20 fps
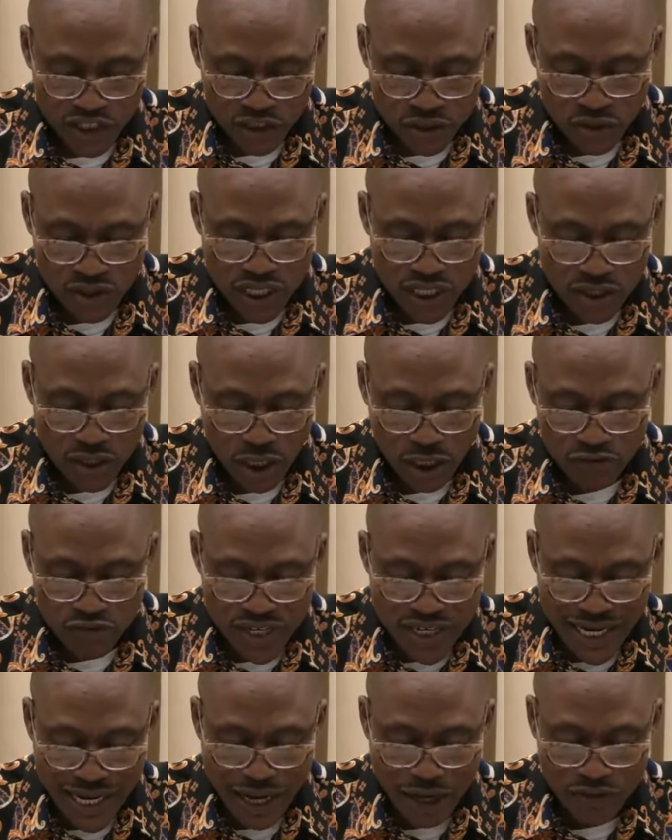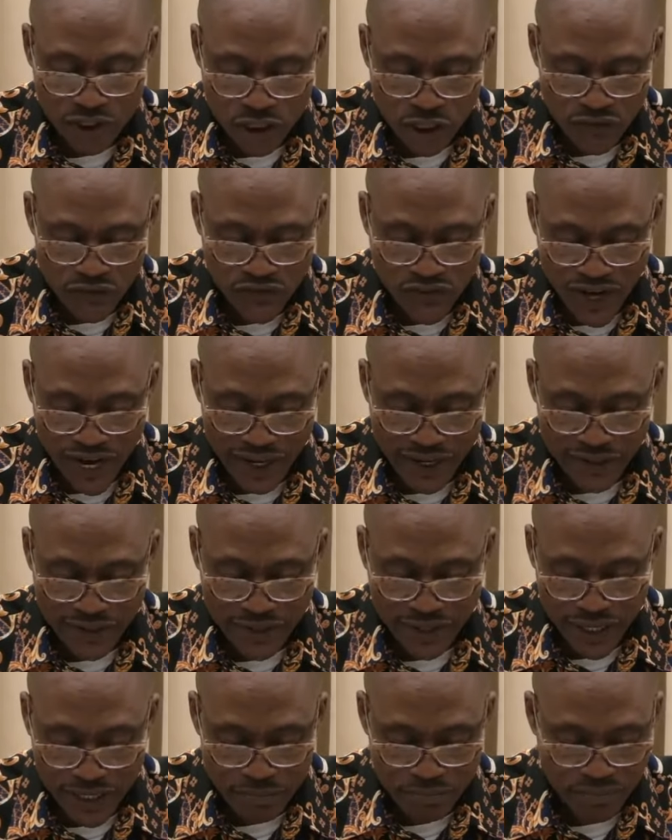You did not renounce your
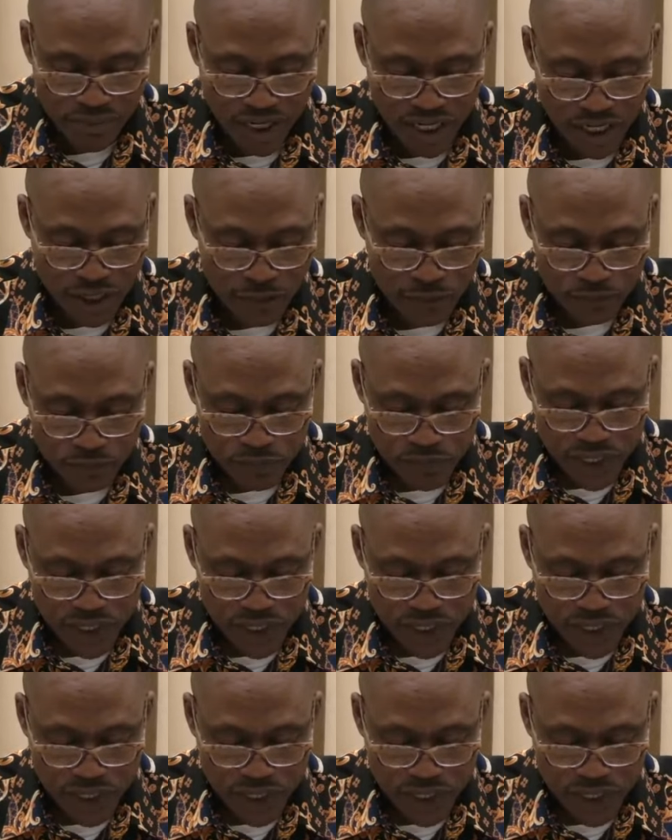faith in me,